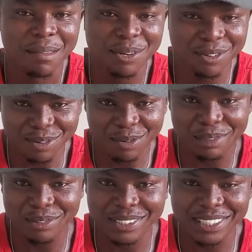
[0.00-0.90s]
Many of the
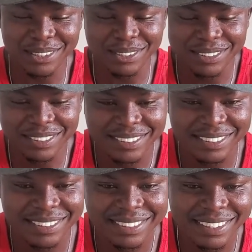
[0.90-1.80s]
women will tell you
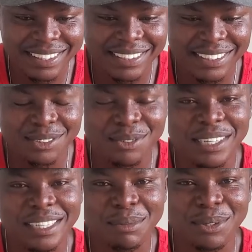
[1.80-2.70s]
she's not
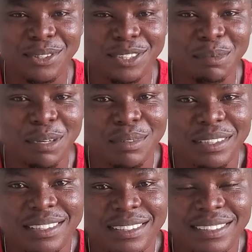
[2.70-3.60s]
ready because she
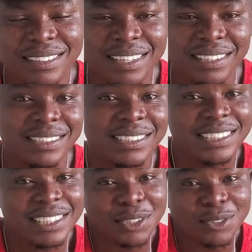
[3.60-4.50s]
probably doesn't
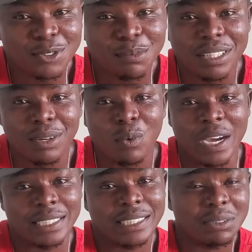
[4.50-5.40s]
see you to be the
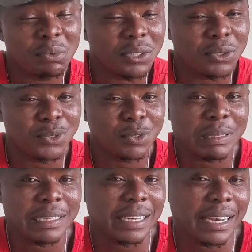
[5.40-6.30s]
one she wants to
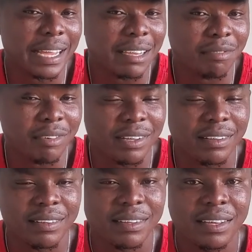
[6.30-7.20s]
spend her life
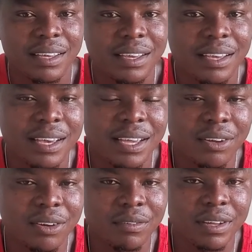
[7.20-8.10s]
with and
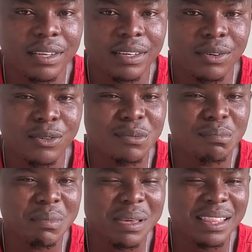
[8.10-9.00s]
all of that. Not to
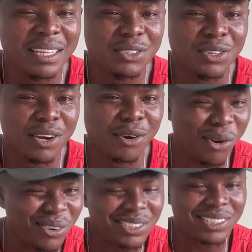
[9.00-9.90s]
mean that you are
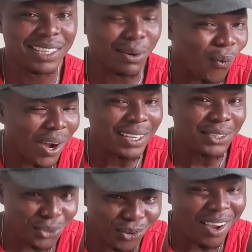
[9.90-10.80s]
not the
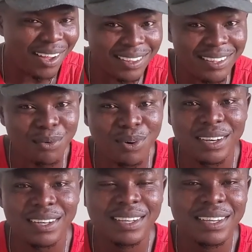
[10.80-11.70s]
one, you are the
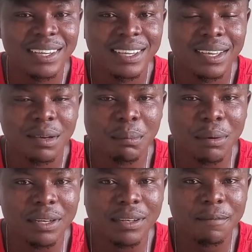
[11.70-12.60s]
one,
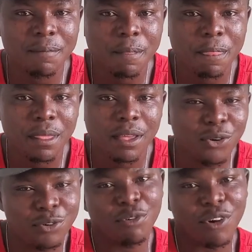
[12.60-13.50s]
but
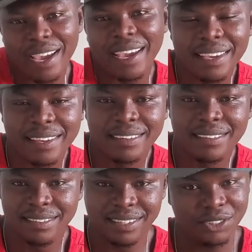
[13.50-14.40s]
not for her.
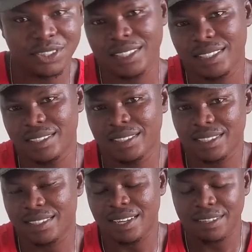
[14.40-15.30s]
Literally
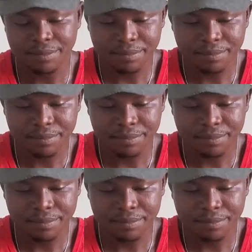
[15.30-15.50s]
just that.